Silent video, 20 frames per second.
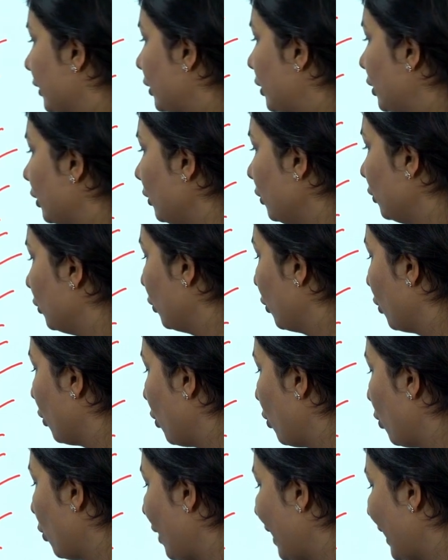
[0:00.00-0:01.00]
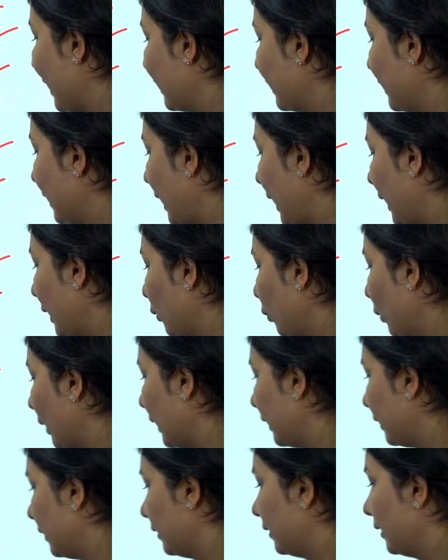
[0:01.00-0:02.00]
2, 1 and
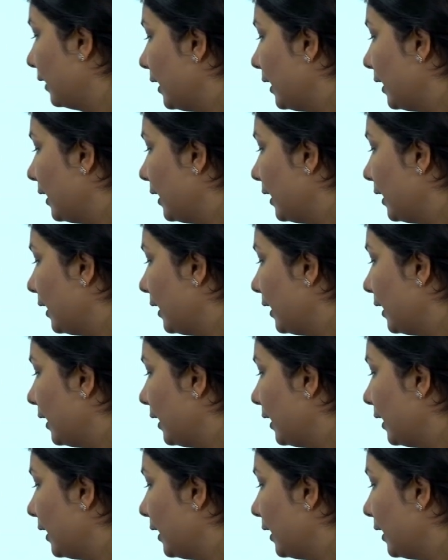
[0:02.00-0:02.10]
1.